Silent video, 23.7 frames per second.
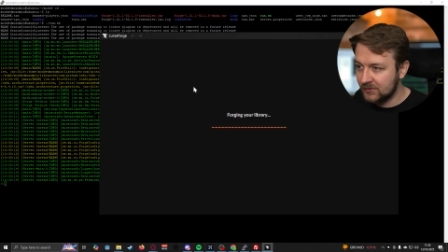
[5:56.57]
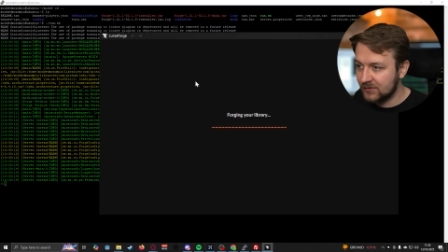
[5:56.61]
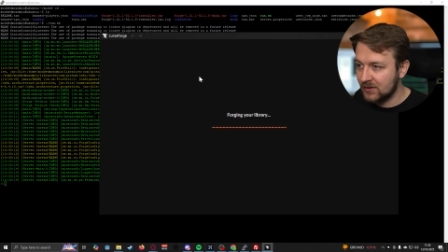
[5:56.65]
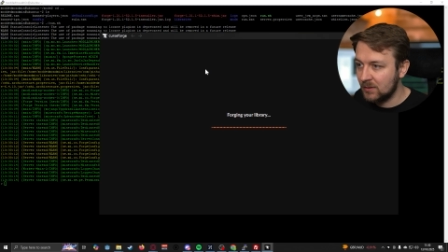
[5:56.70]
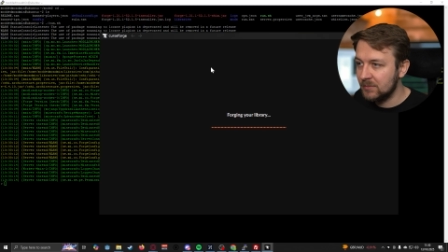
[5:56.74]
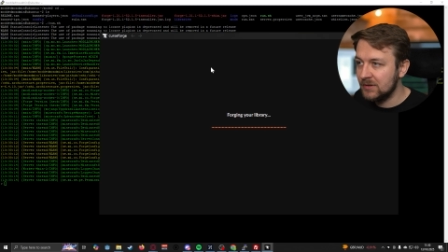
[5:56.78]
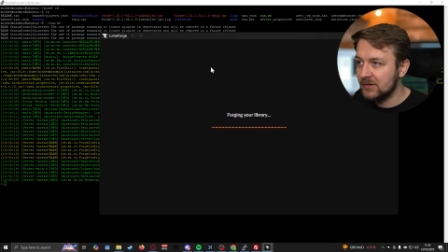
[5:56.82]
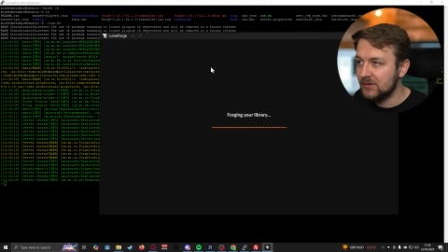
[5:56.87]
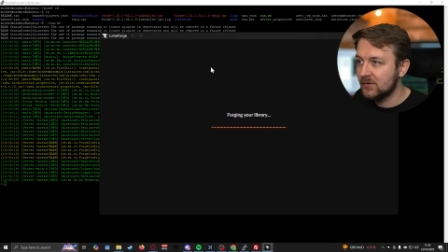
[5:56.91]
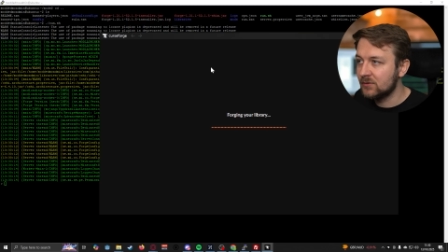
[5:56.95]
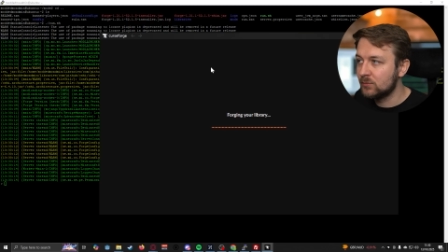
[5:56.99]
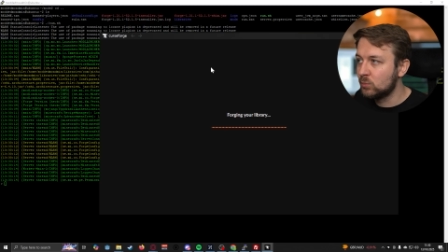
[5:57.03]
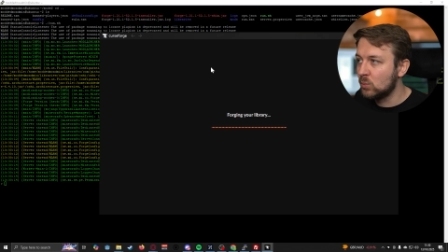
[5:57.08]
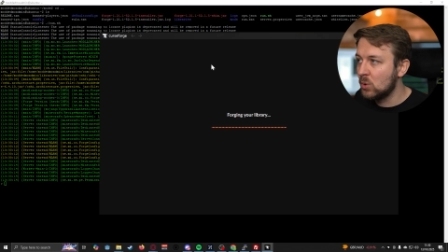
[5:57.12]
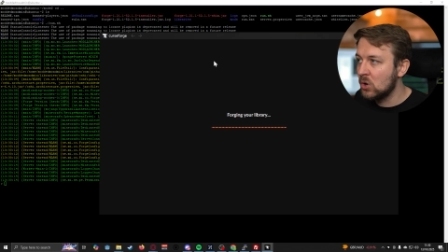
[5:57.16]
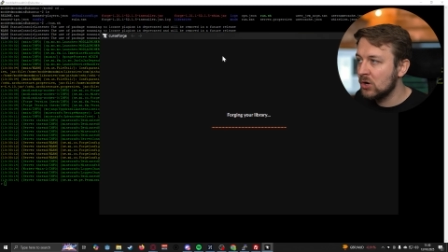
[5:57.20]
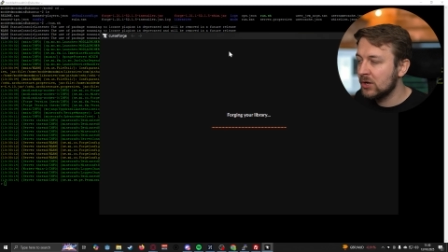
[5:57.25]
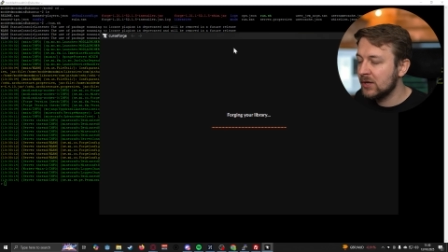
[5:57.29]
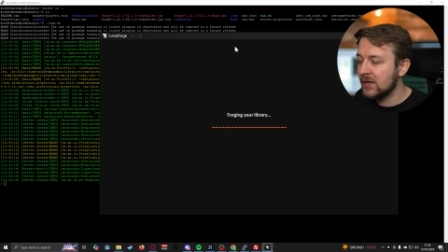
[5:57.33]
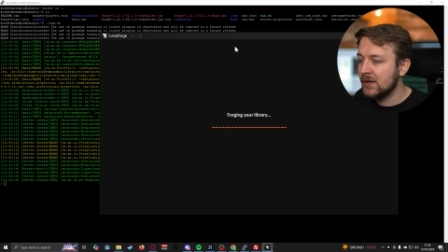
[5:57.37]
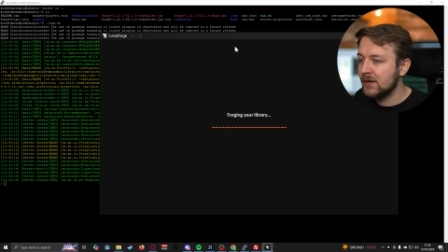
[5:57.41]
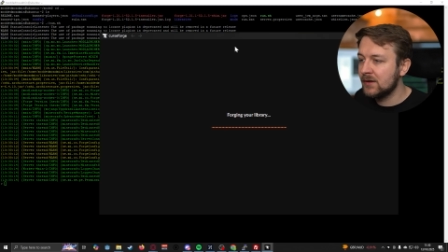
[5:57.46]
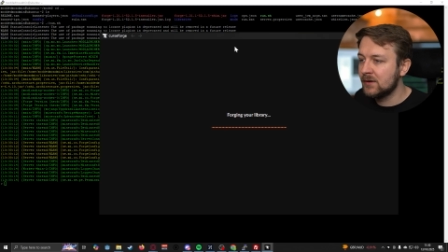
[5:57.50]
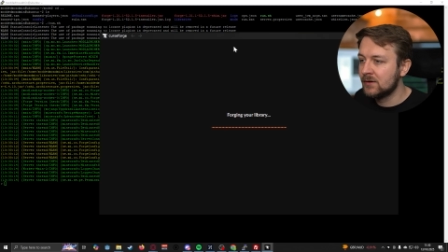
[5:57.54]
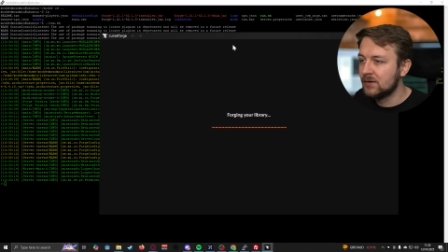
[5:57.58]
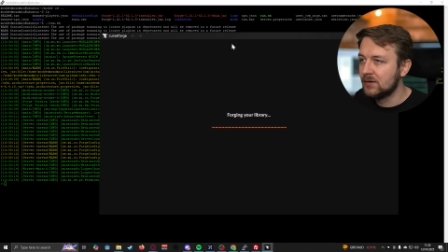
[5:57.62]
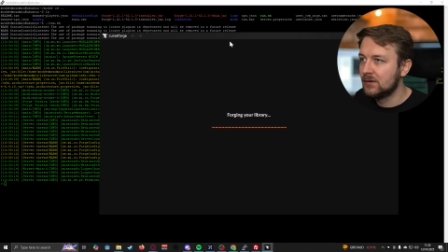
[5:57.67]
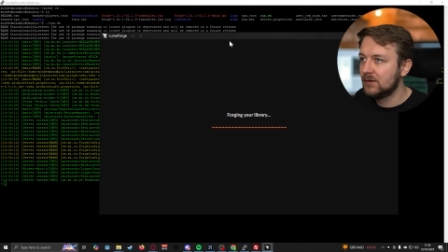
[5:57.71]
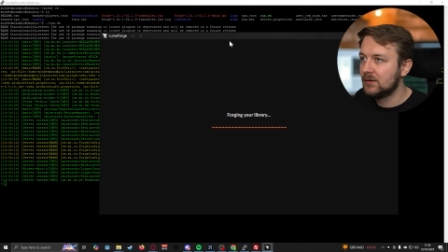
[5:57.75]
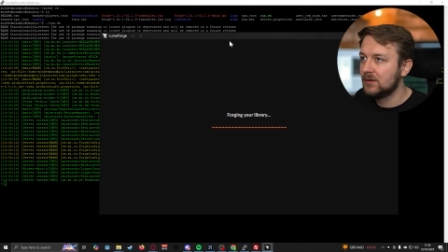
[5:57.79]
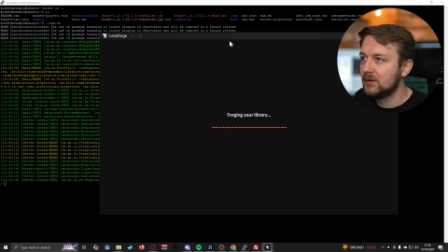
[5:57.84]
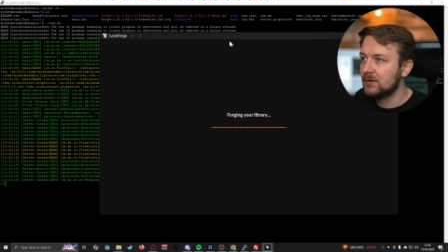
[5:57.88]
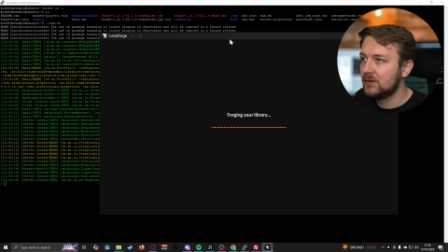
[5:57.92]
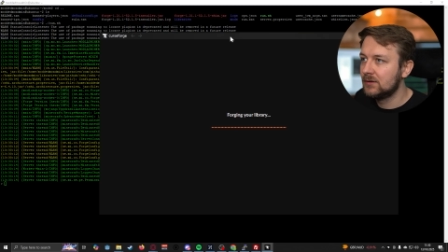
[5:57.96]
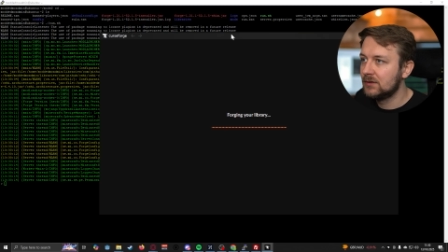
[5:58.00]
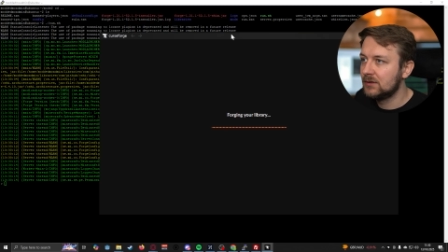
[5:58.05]
so that means it's working.
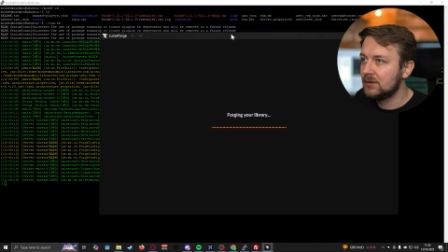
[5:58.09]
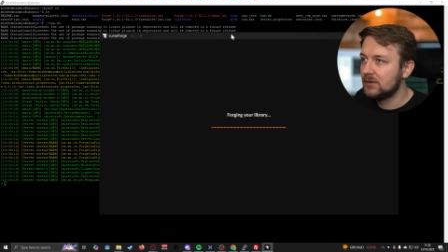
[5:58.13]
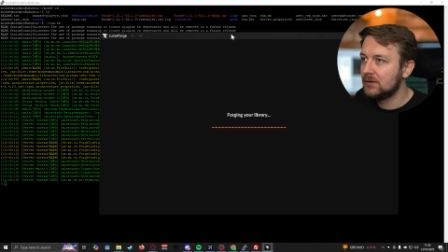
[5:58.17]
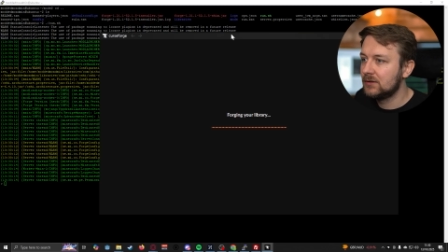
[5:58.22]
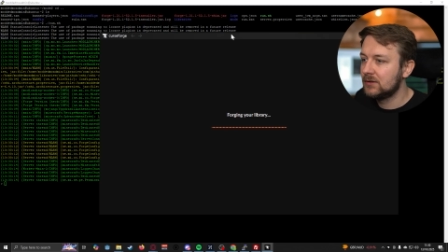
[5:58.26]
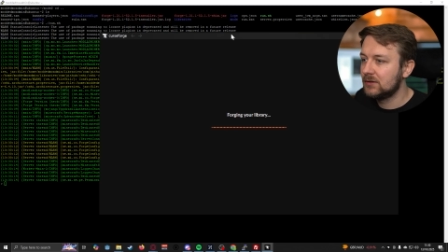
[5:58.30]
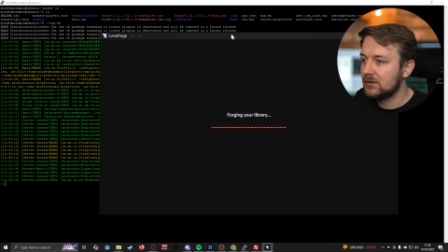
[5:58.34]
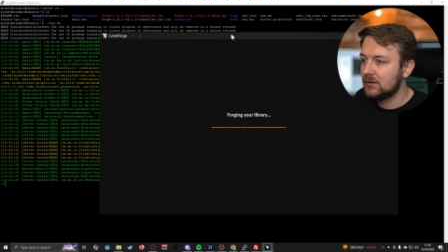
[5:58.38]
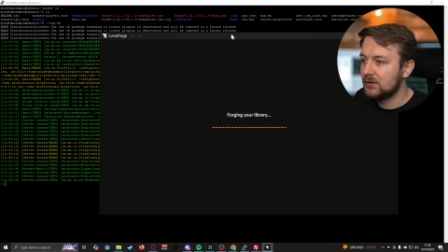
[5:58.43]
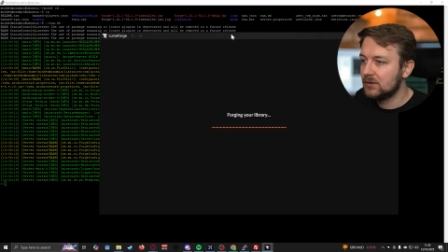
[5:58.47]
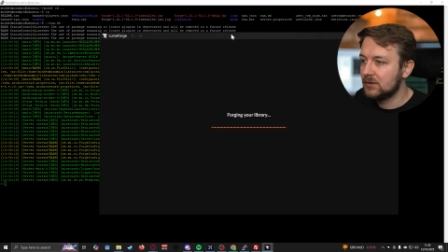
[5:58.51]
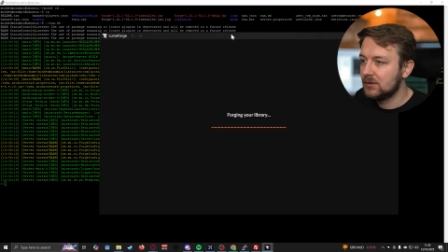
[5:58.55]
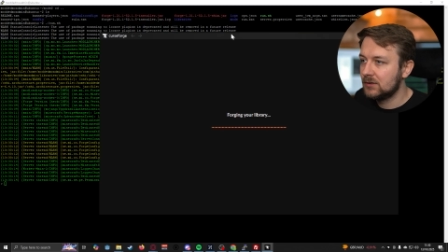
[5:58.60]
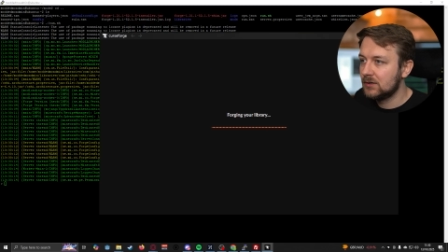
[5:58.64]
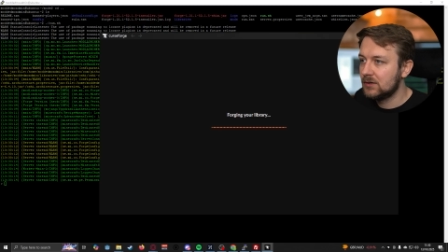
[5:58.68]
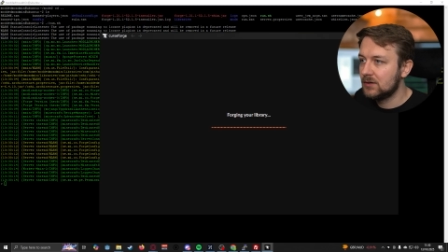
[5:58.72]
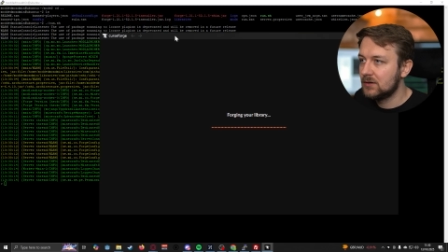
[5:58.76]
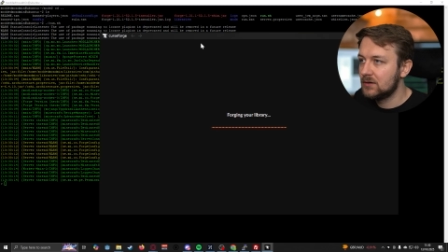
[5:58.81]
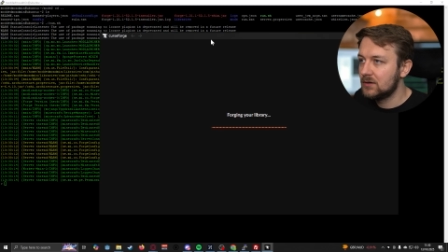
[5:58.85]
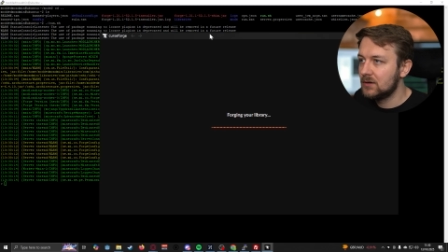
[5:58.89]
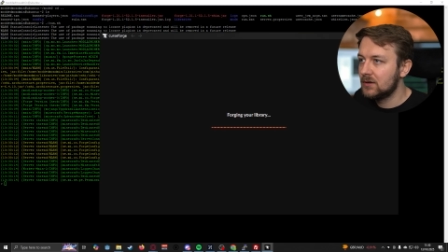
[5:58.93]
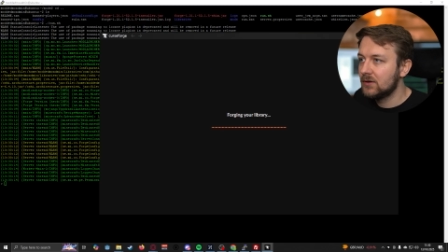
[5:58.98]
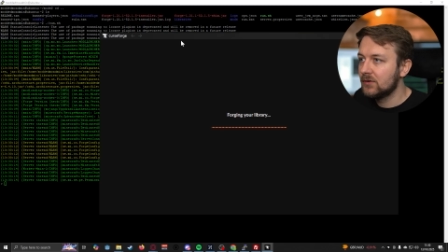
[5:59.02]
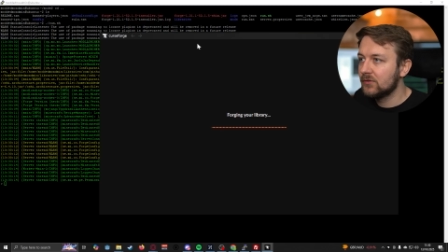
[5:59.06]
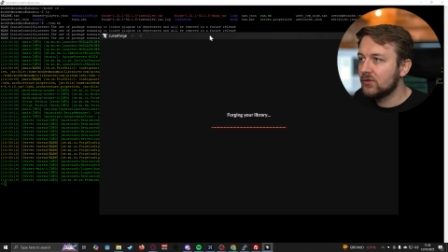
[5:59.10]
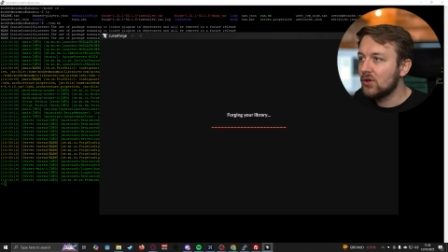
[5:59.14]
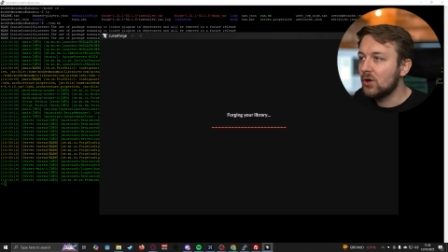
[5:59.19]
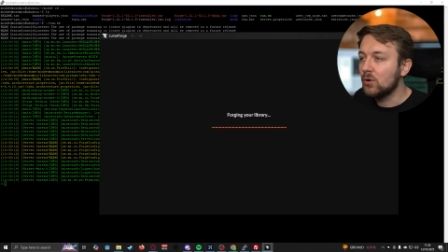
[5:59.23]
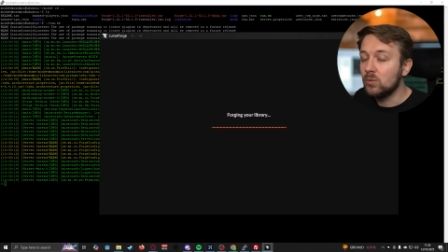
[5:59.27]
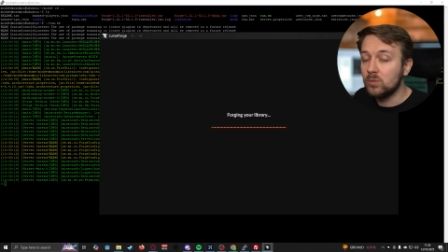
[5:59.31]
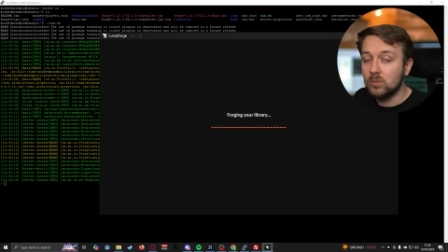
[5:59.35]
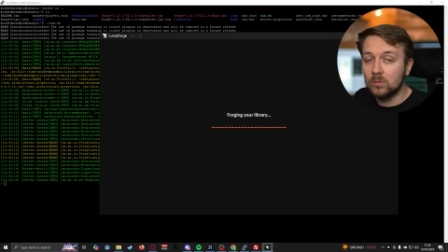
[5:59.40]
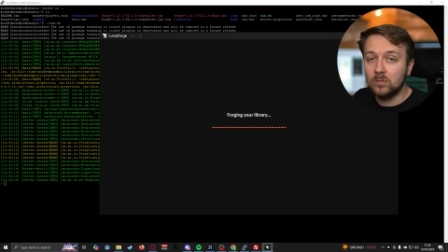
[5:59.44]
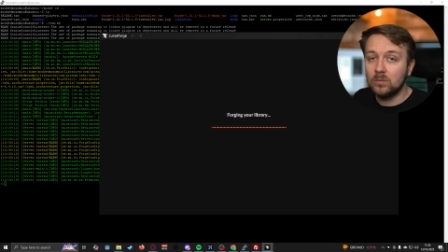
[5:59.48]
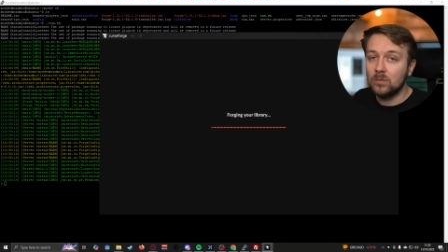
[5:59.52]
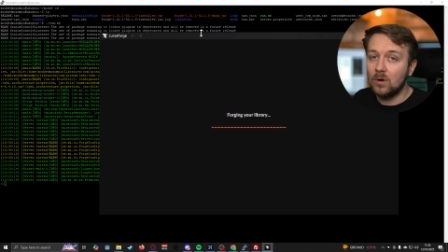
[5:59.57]

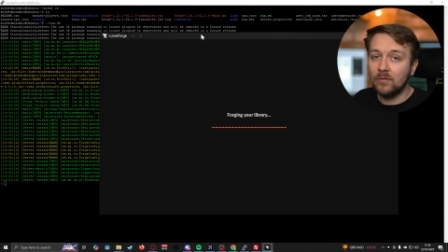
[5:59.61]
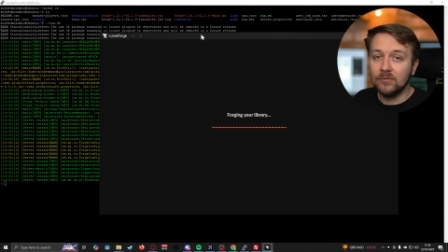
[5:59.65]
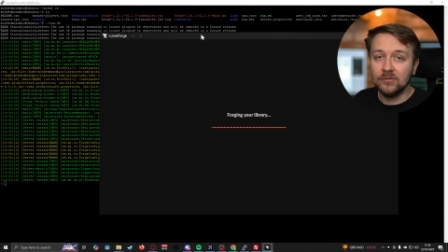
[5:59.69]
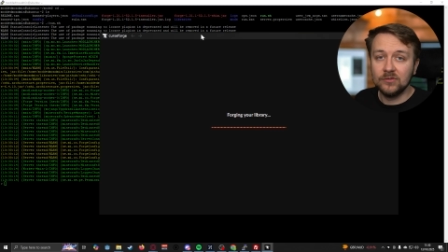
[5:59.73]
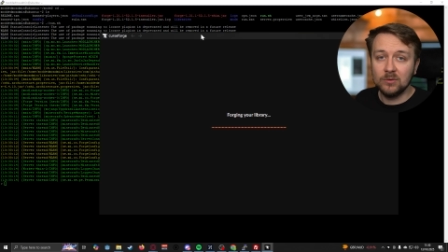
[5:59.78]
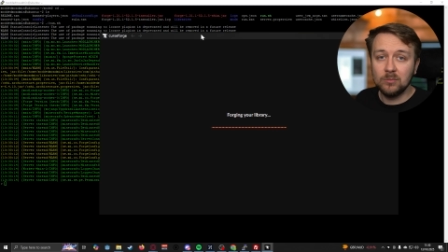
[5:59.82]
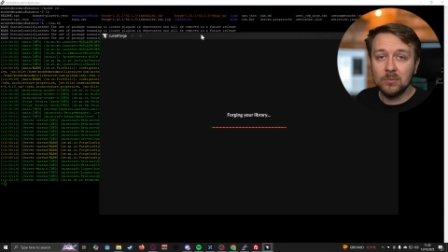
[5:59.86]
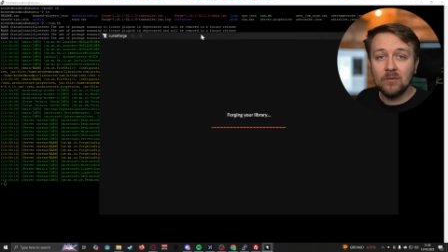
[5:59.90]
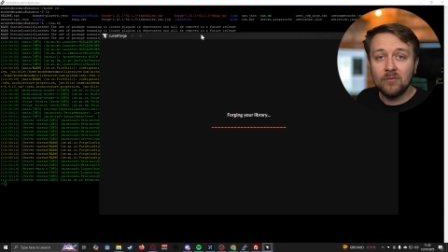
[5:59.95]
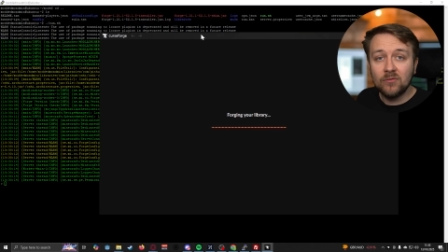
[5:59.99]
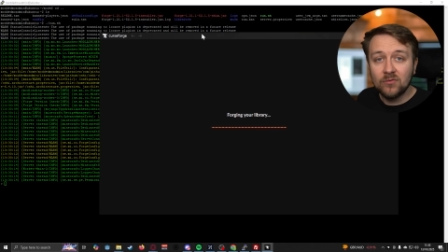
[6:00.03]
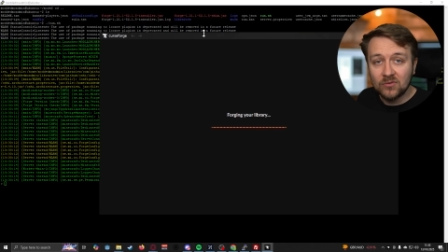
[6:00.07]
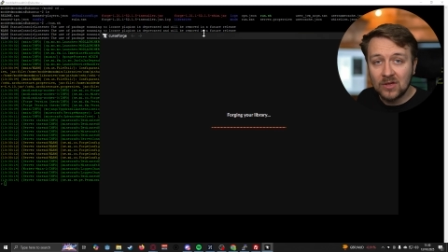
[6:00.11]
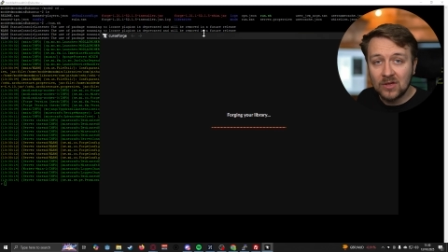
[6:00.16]
So obviously we've